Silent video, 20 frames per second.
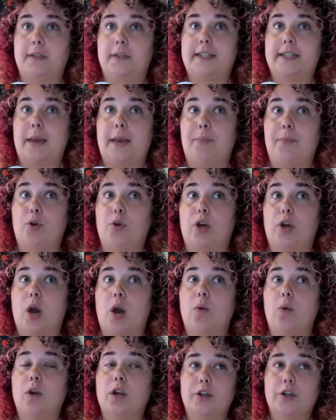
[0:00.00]
temple
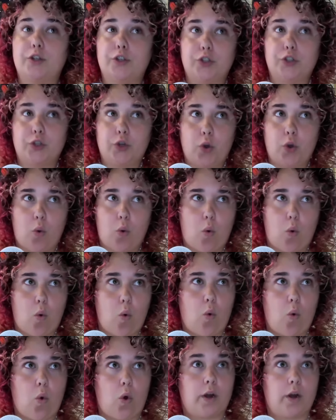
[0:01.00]
goers
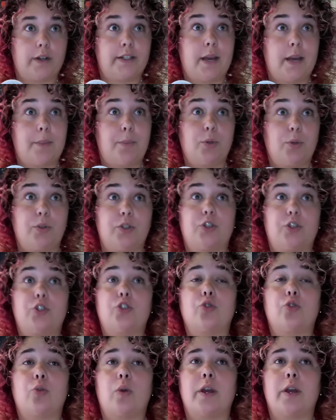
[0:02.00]
or temple
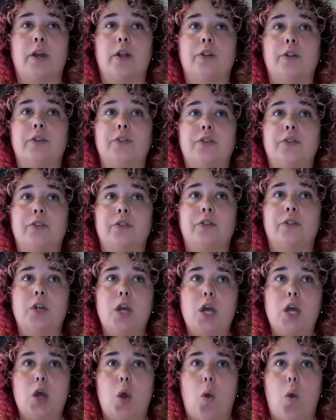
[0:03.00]
destroyers
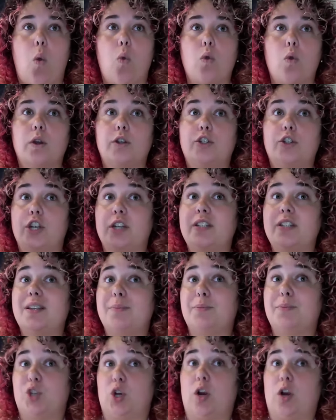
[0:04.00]
or just
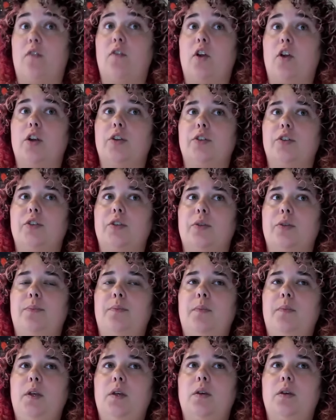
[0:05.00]
observers,
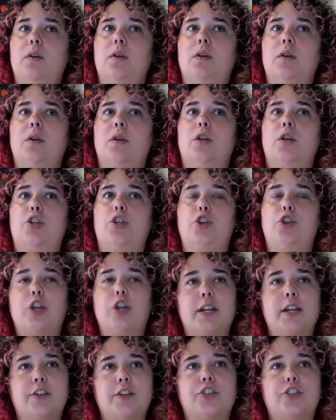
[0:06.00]
you're
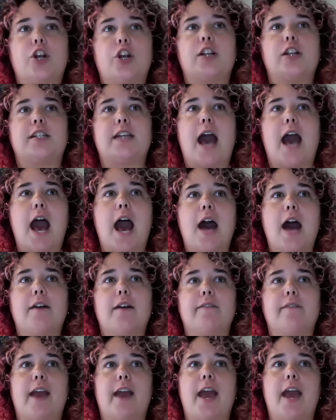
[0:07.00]
going to start to
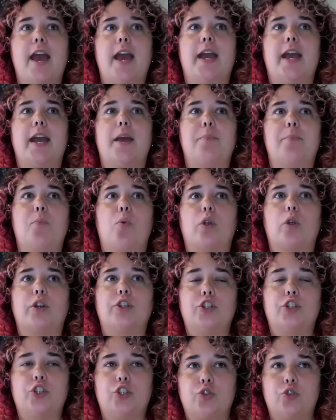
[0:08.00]
have a more
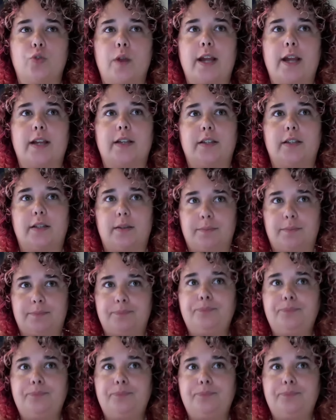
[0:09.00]
strict,